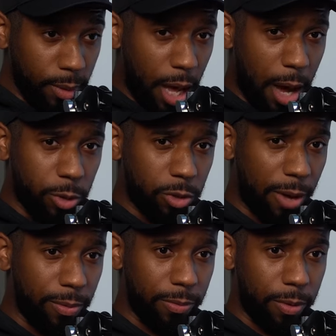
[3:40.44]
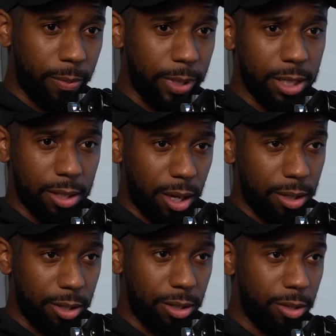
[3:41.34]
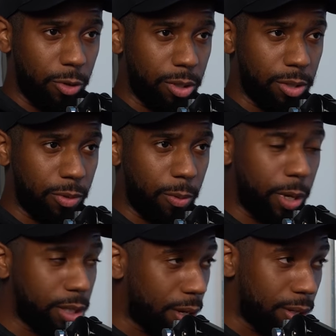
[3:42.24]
I was traveling from East London, Eunice is from West